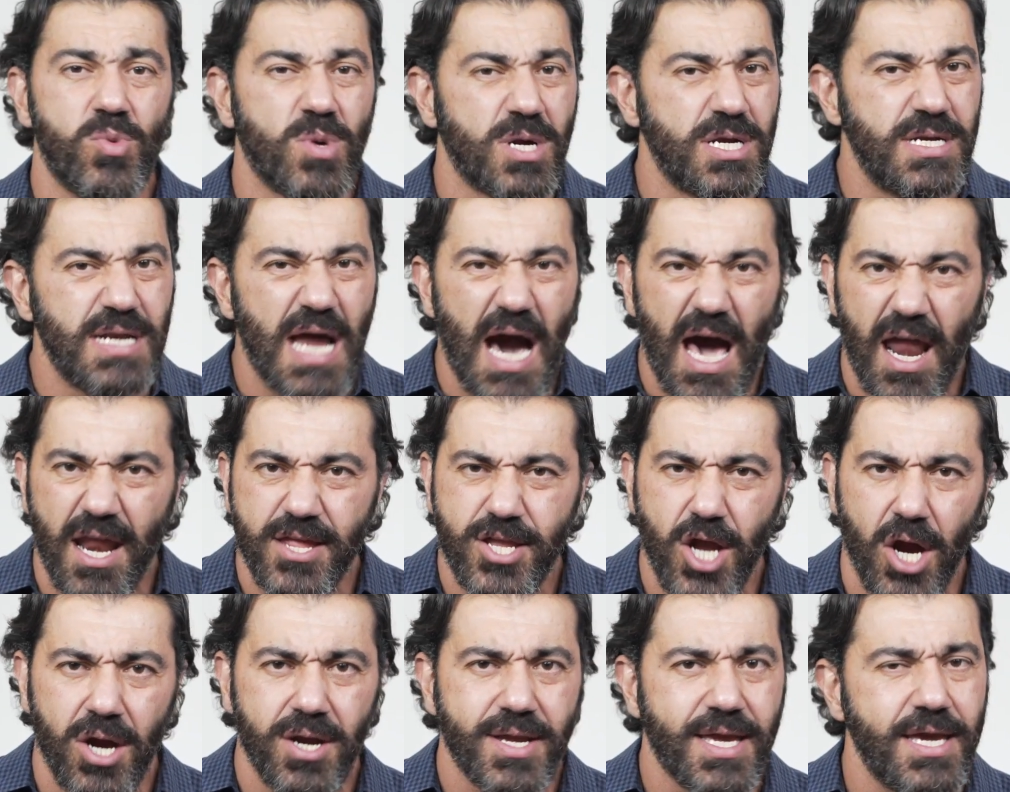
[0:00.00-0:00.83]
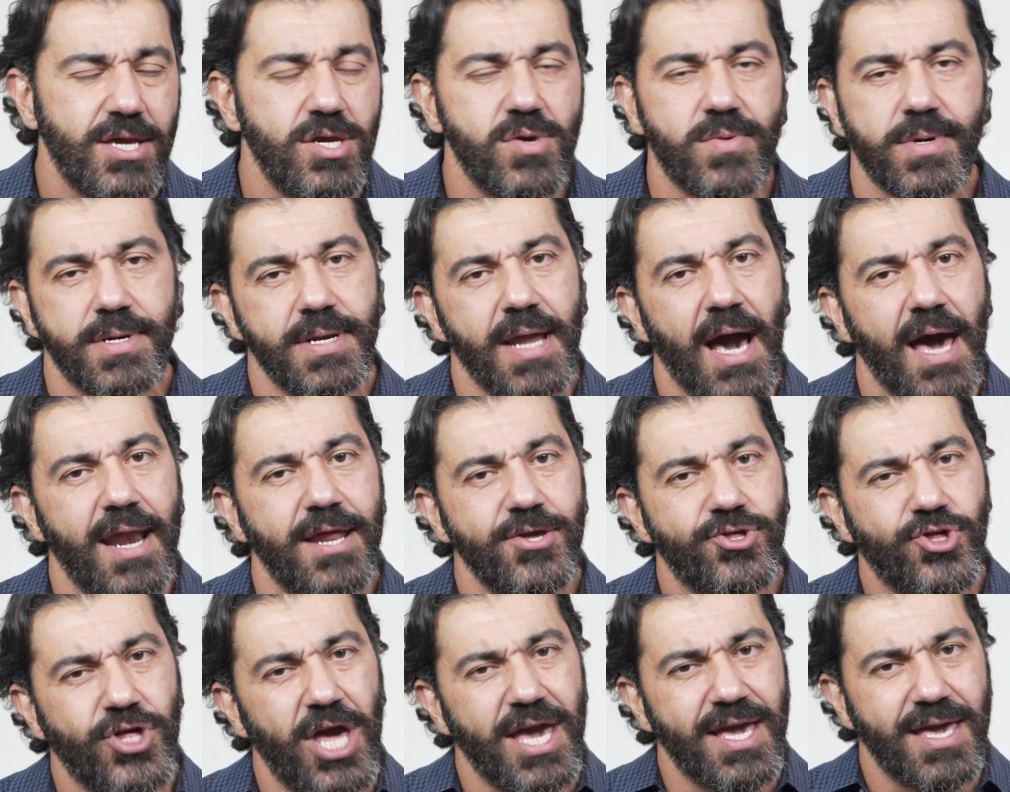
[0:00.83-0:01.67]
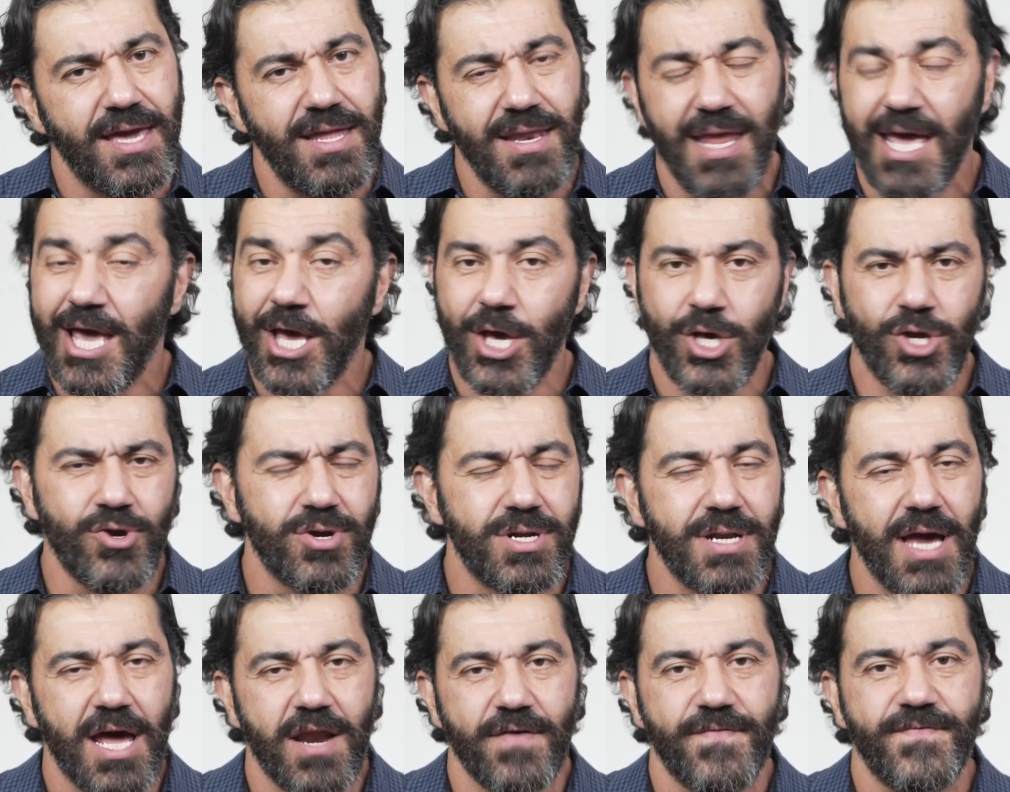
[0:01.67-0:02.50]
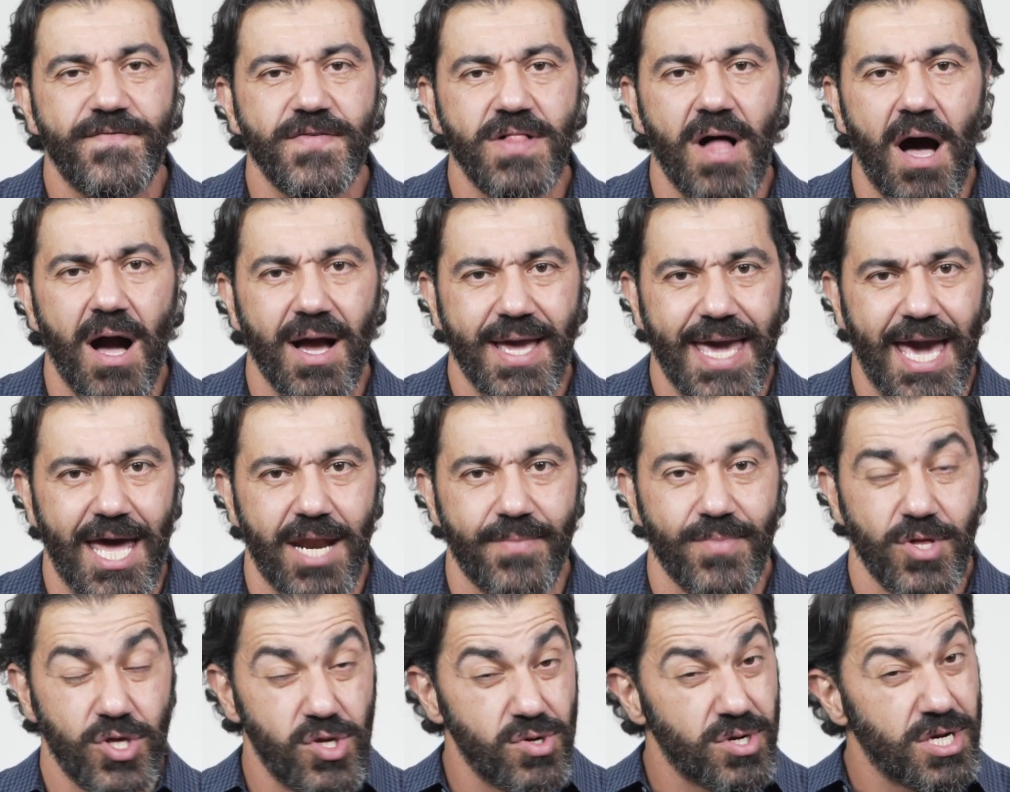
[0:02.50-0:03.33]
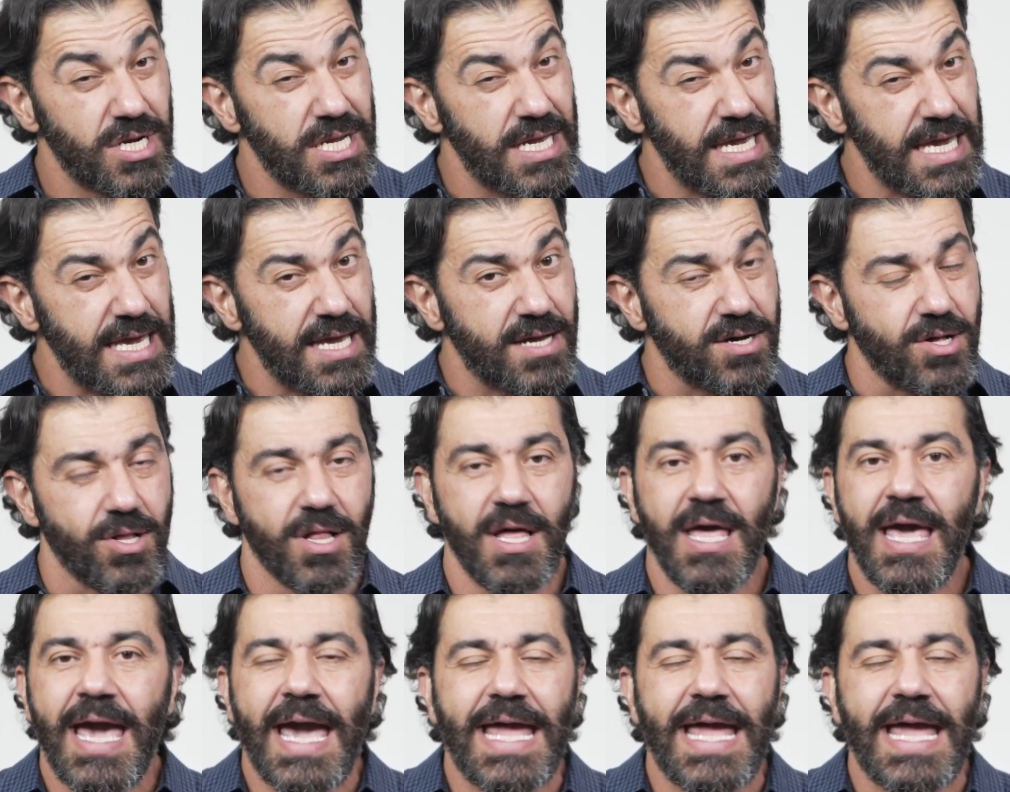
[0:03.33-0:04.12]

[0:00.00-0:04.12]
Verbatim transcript: you are not a turkey, you are not a chicken, you are not a flock animal, you're an eagle,